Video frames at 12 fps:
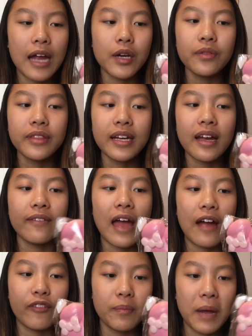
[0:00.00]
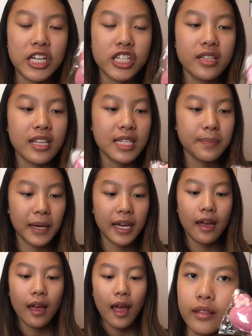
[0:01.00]
I don't think I've ever mentioned this,
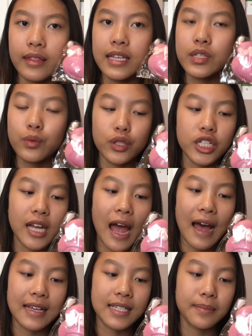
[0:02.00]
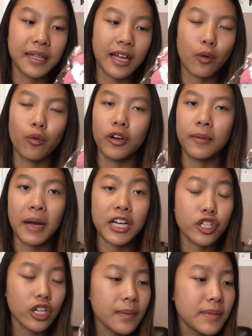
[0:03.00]
but this squishy has to be like one of my
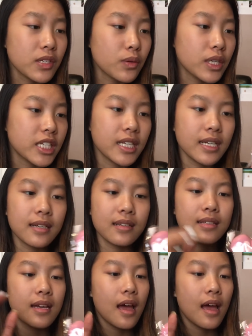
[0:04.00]
dream squishies.